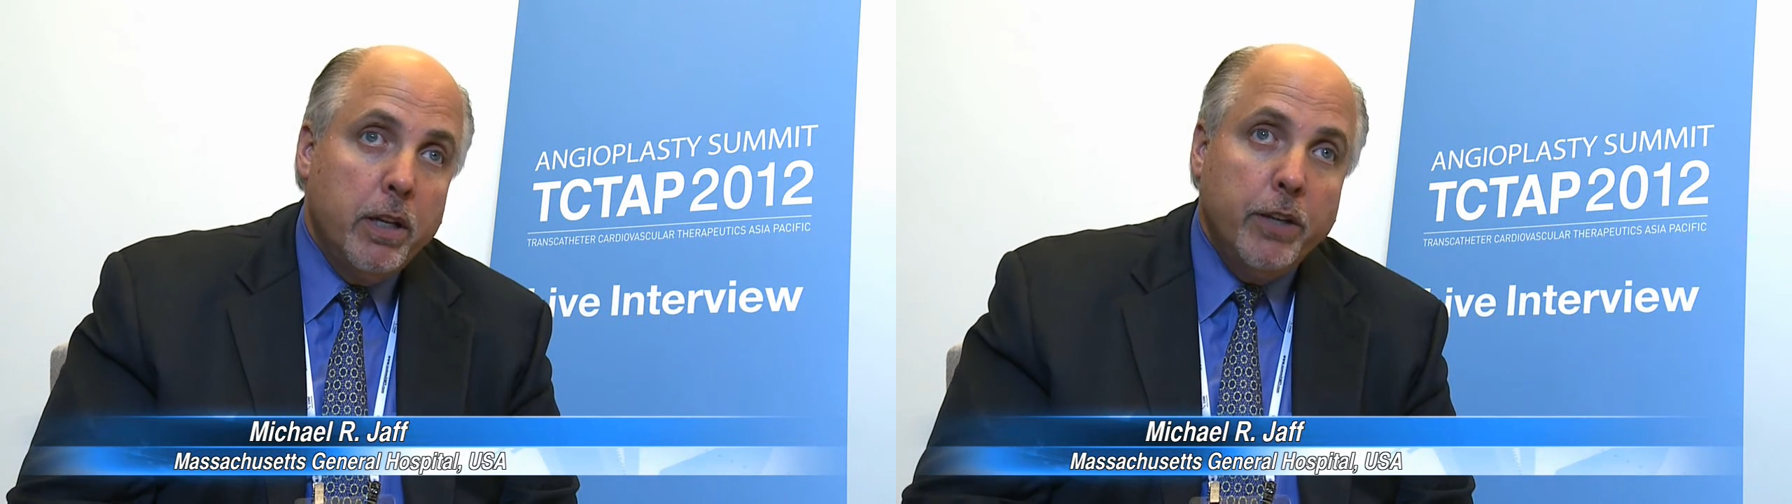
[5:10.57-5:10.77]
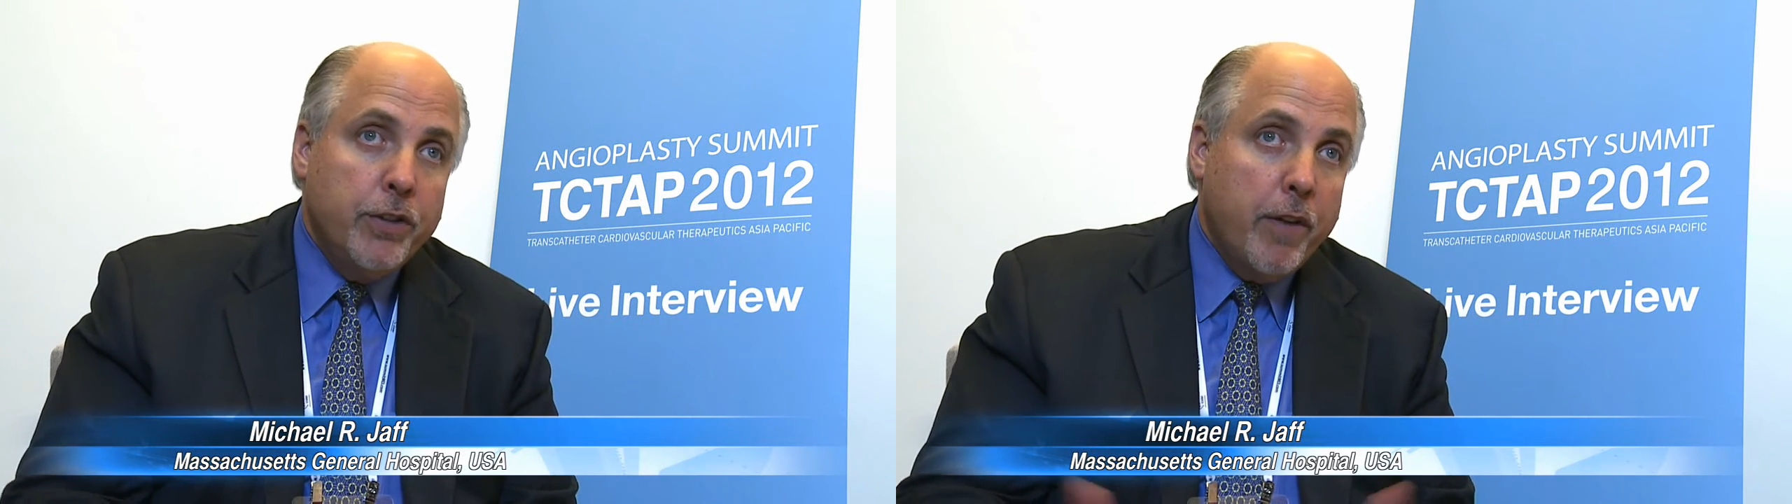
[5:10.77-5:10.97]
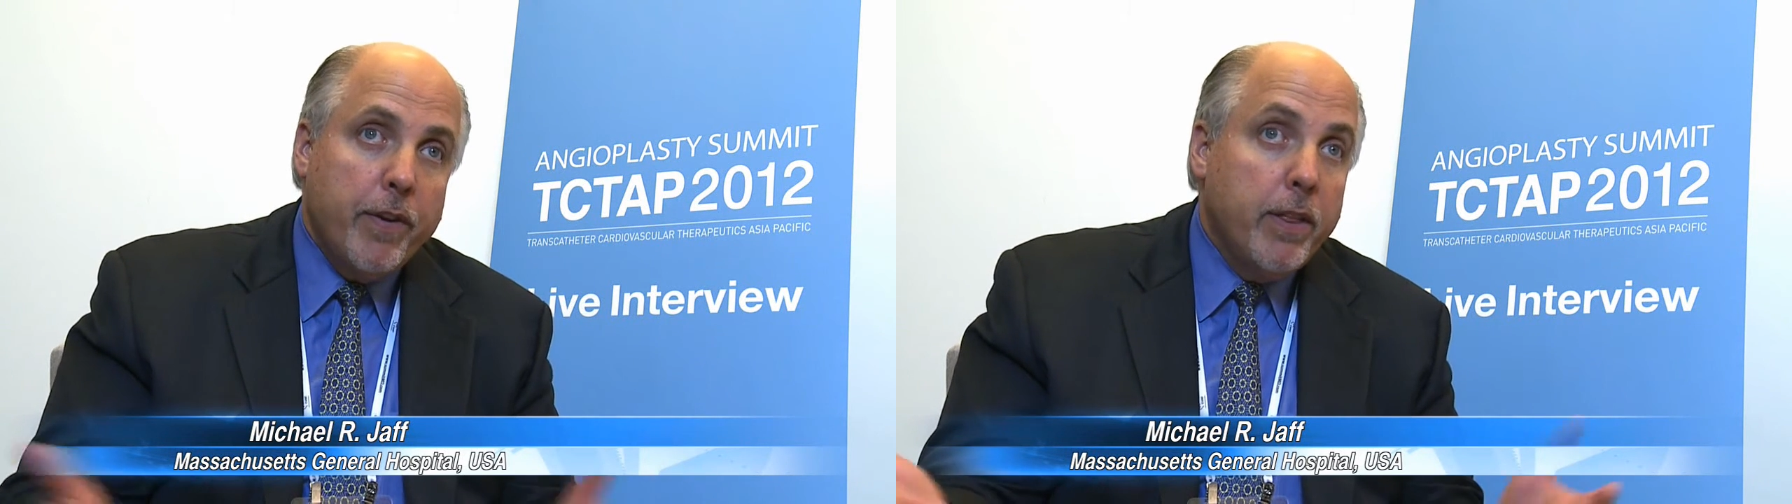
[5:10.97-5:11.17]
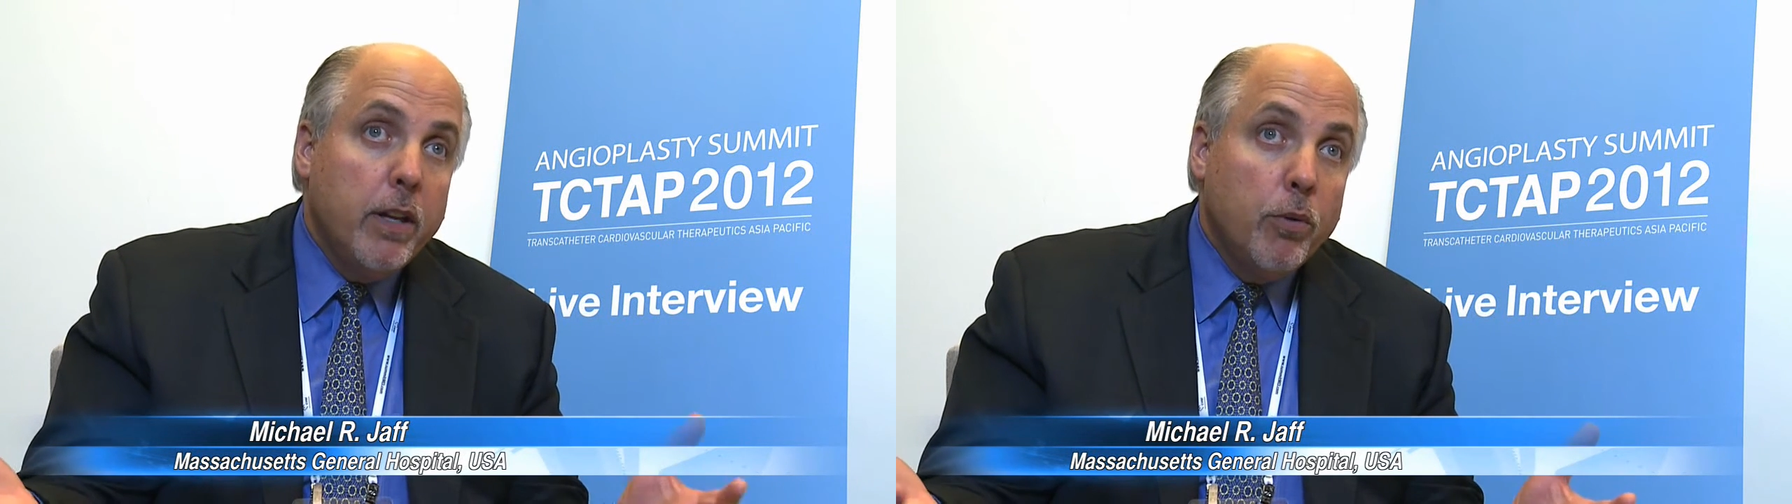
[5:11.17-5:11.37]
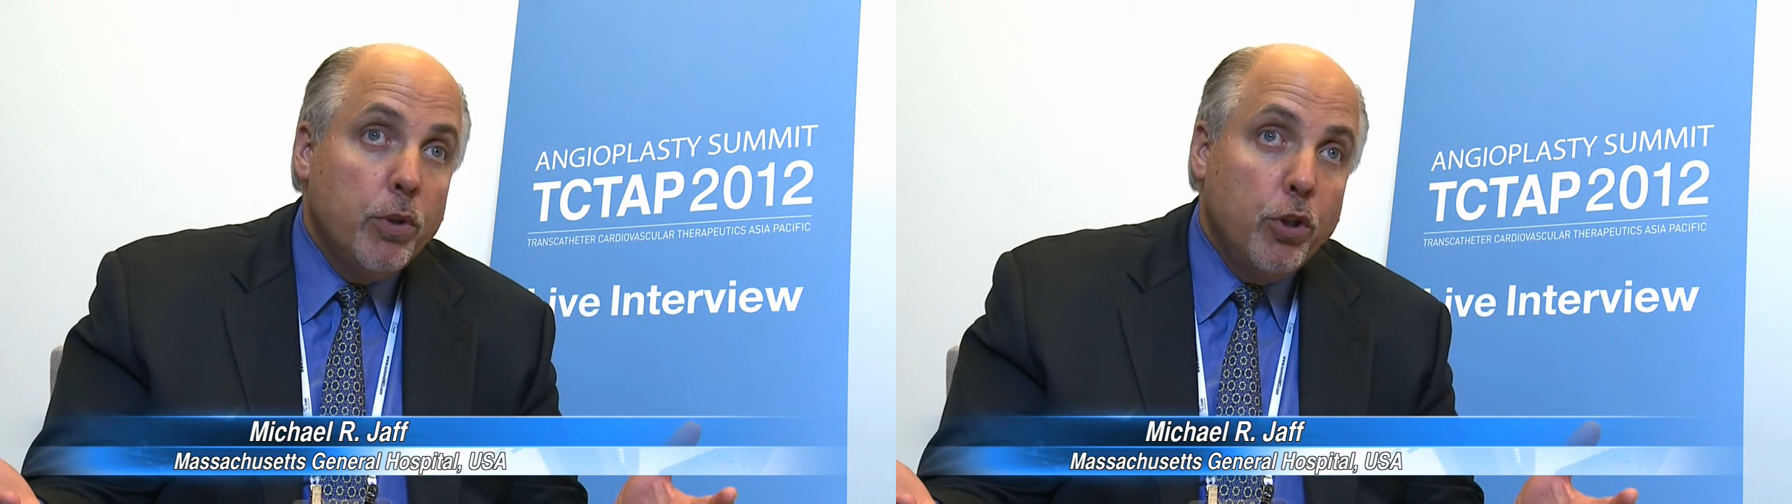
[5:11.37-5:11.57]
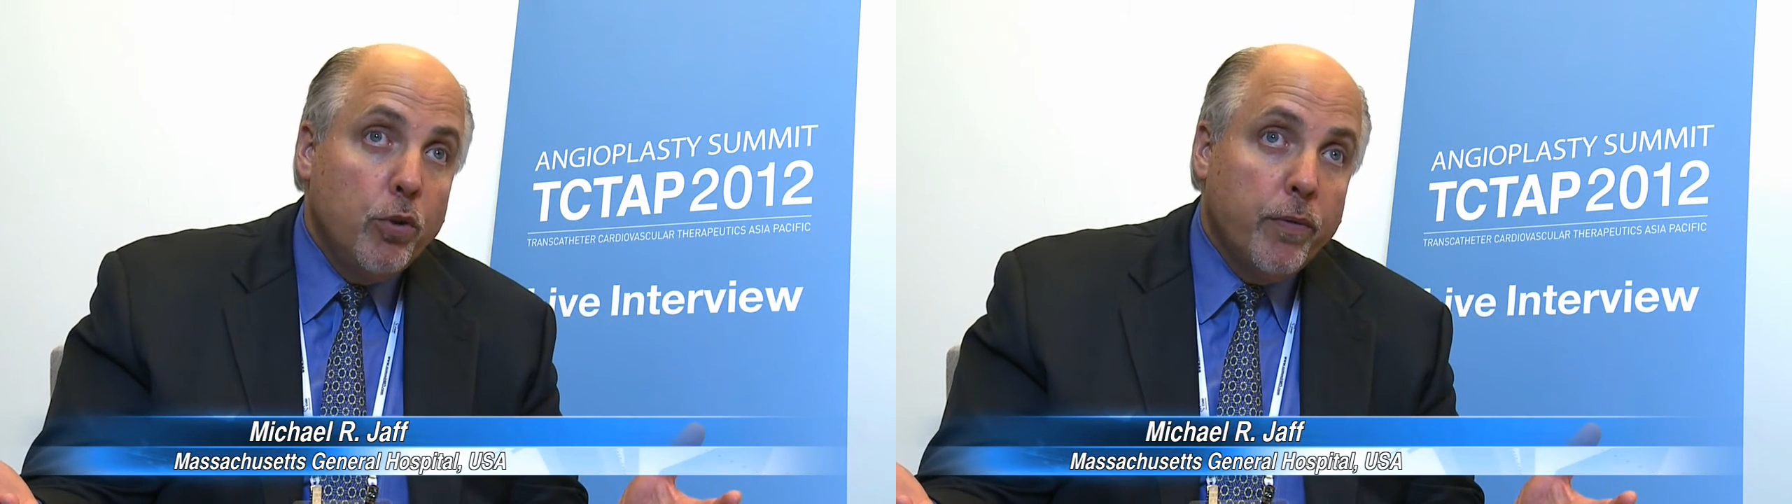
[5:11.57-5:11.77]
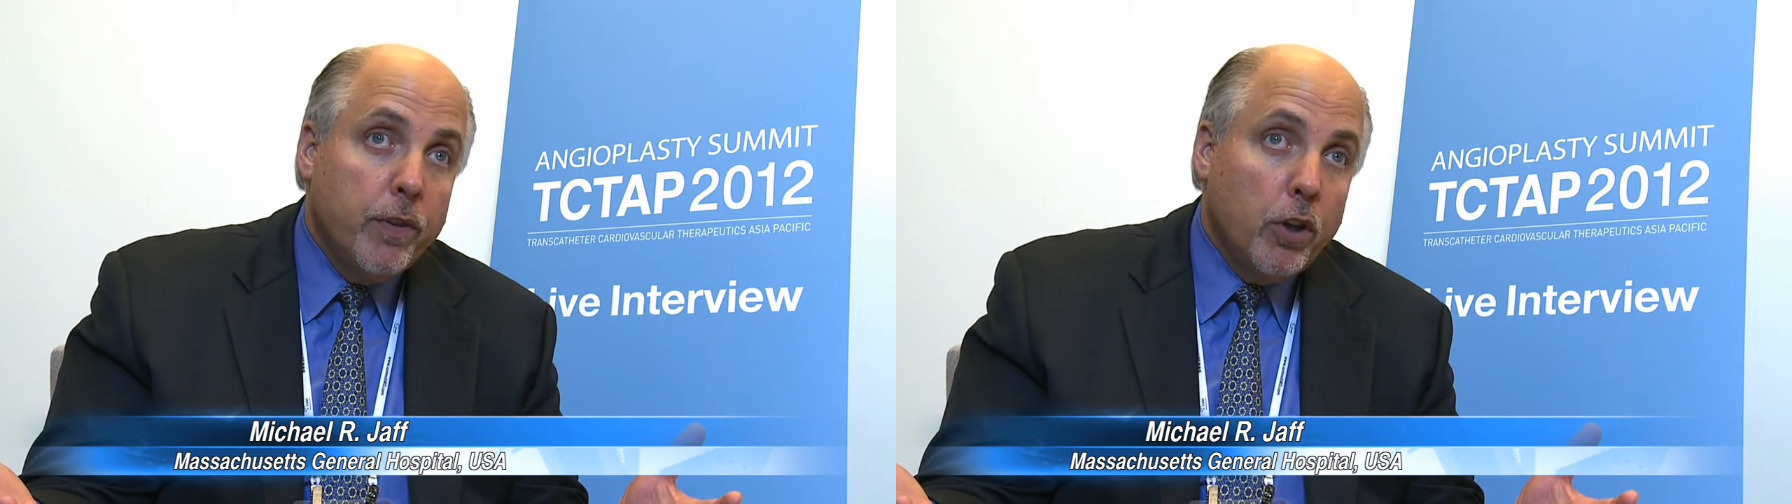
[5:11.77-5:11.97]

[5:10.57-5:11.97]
is everything you would do for